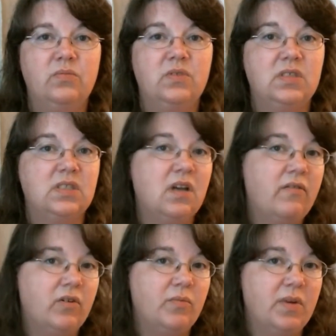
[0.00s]

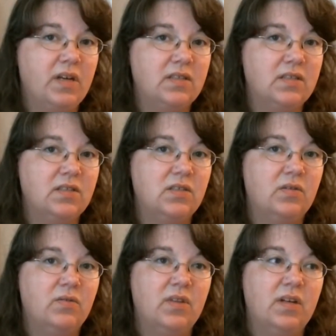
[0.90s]
discover because, you
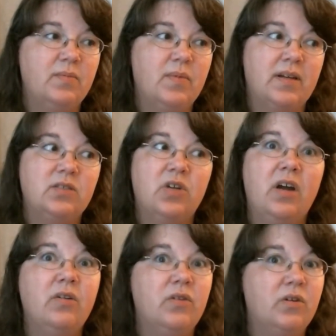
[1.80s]
know, think back
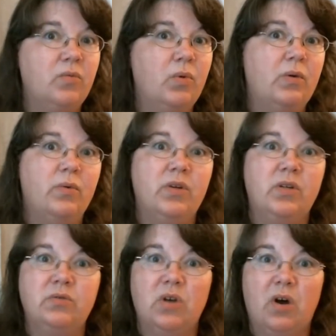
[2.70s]
childhood. What were
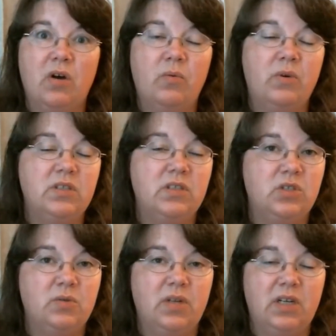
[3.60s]
you taught? What did
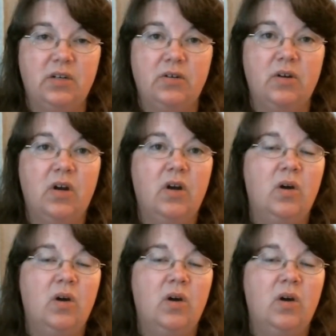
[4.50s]
you hear?